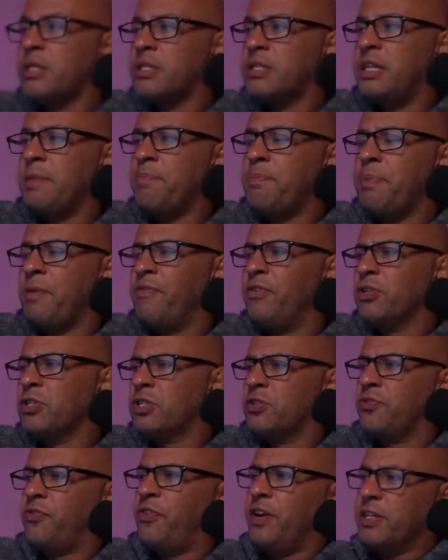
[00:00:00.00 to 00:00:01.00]
Stipe
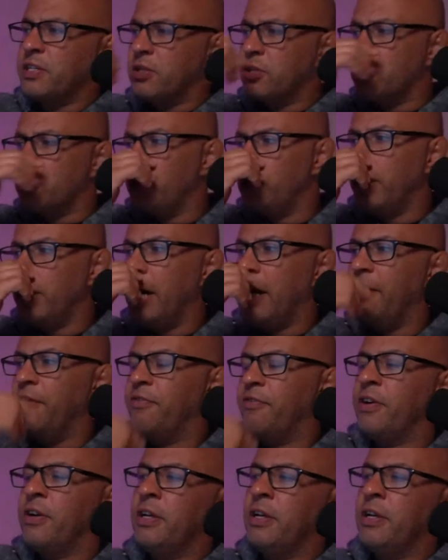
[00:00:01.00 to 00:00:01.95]
versus Francis. Who do you have?